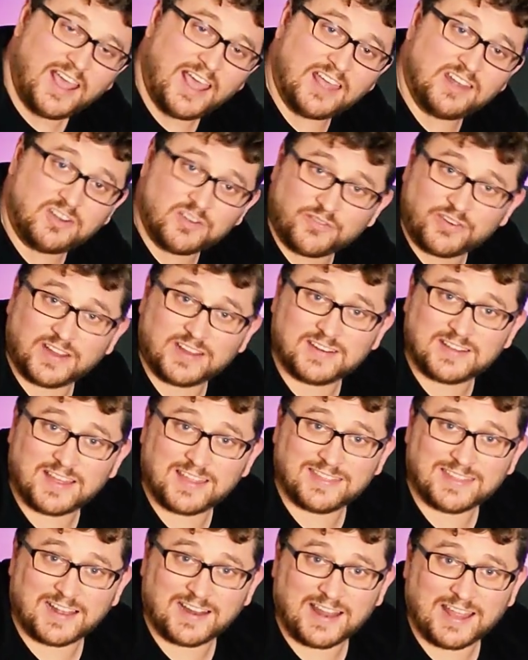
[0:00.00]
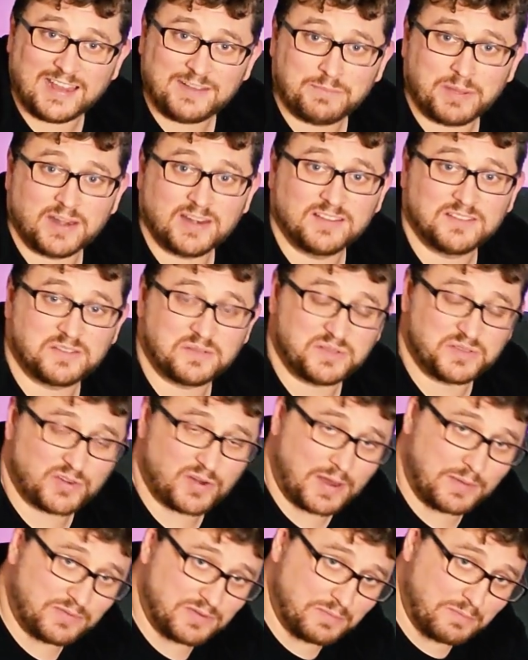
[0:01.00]
And don't forget to hit that like button and
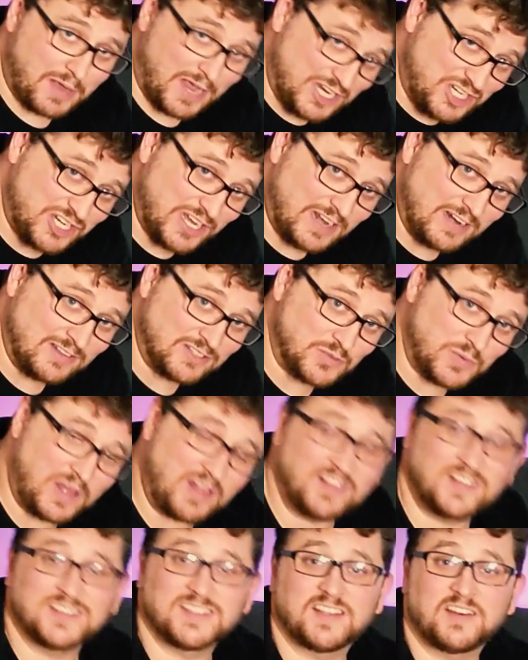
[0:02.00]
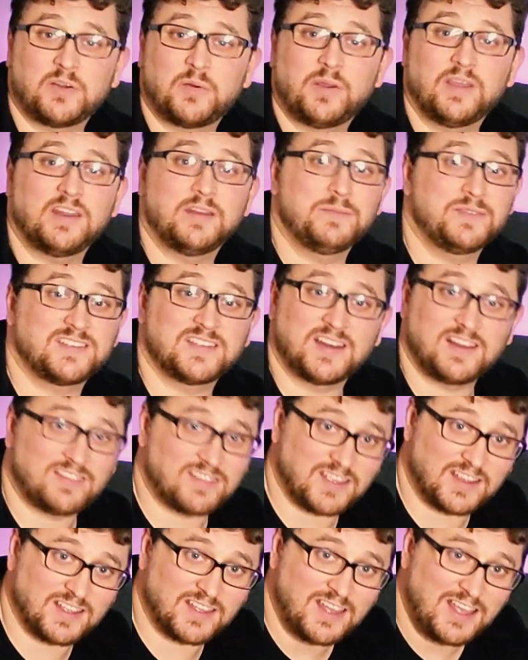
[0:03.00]
subscribe to my channel as well, because I don't want you to miss
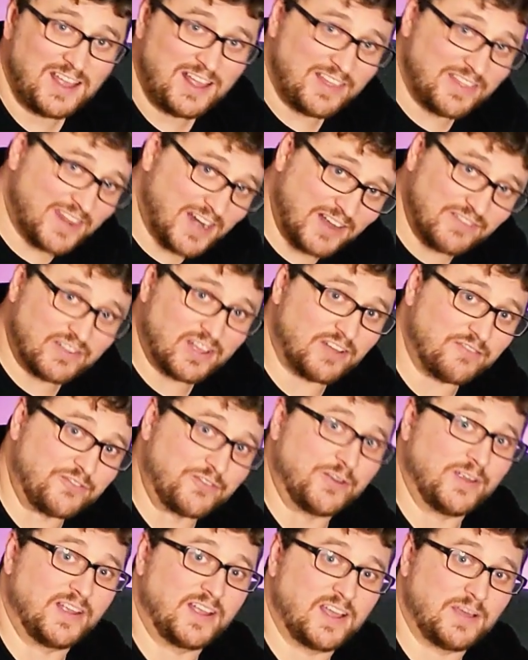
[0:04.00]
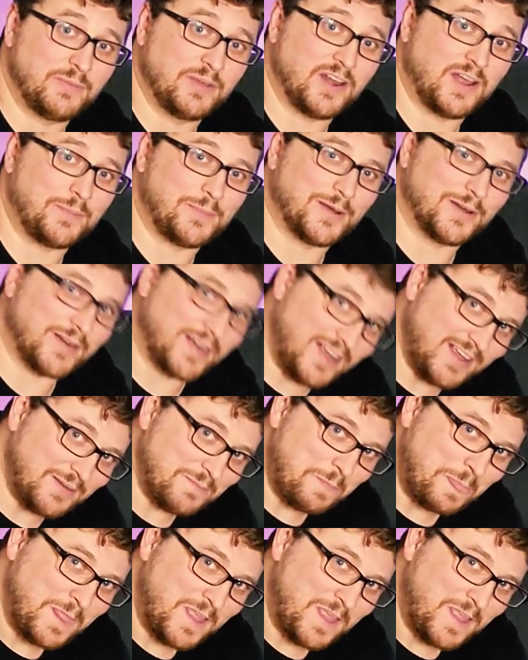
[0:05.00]
anything that I've got for you coming up, alright?